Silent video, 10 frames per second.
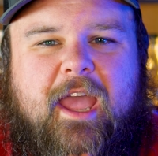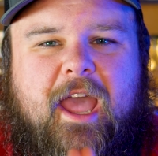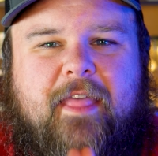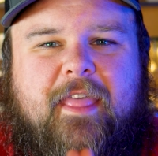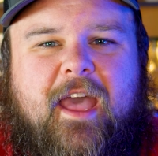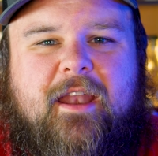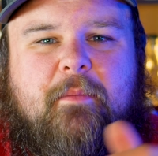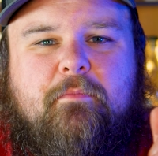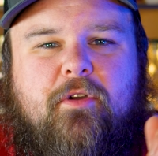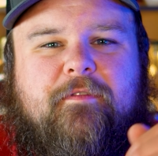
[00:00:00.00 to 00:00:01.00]
and then
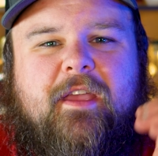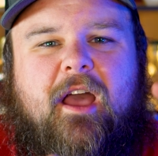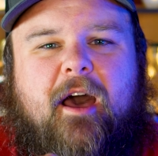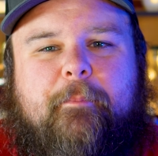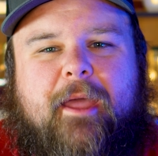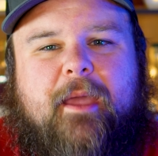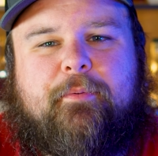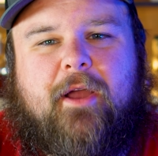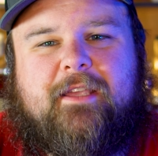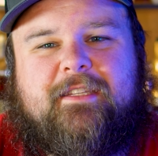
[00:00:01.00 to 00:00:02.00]
moving up a
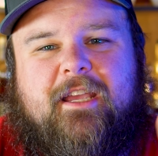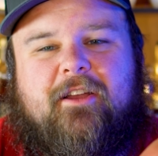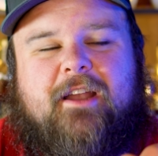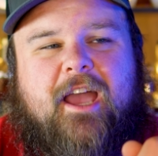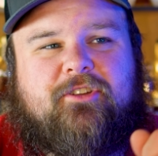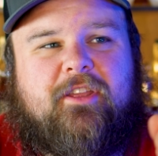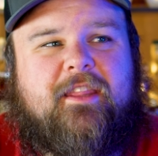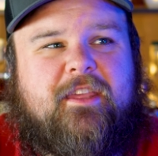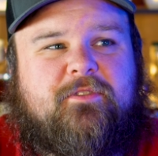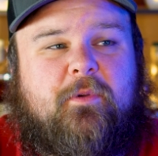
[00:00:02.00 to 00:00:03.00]
price tier, and actually
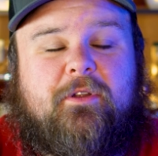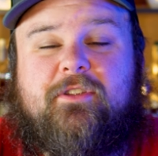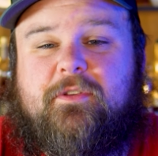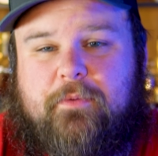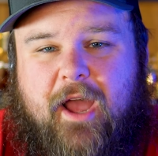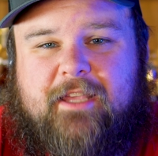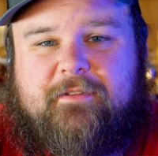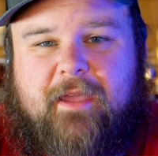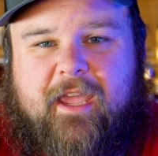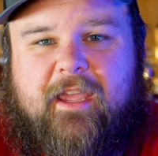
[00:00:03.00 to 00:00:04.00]
this one surprised
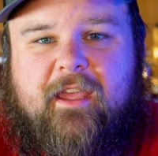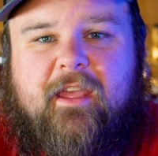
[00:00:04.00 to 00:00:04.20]
me,